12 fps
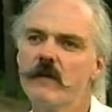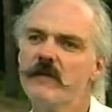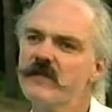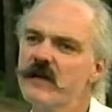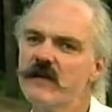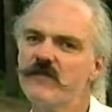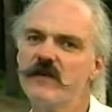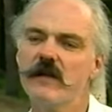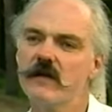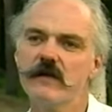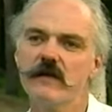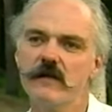But then I
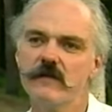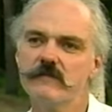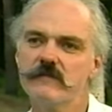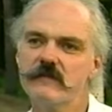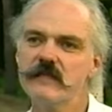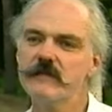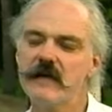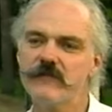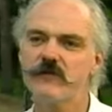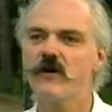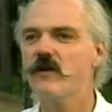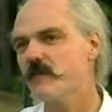fell ill. It seemed
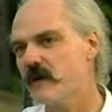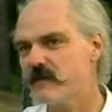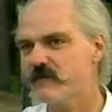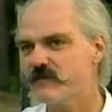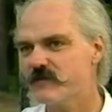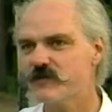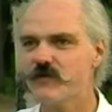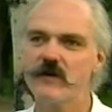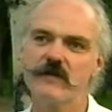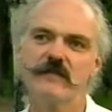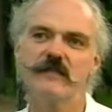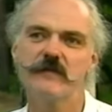after all of my
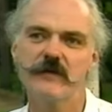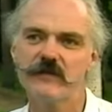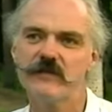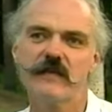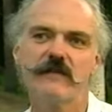strongest experiences,